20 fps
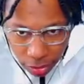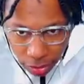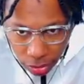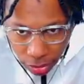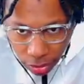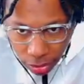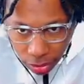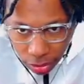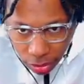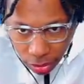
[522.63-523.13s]

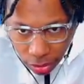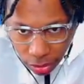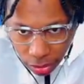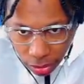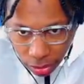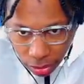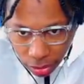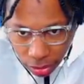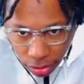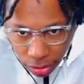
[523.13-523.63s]

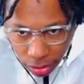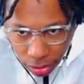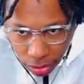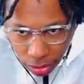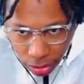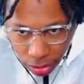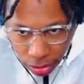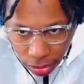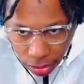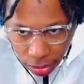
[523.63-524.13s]

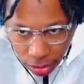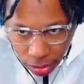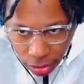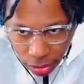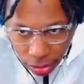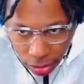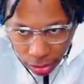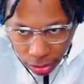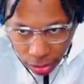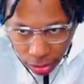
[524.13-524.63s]

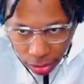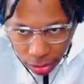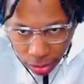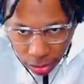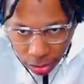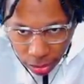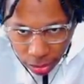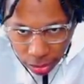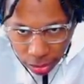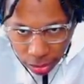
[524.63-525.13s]

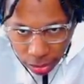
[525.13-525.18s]
No one is speaking in this clip.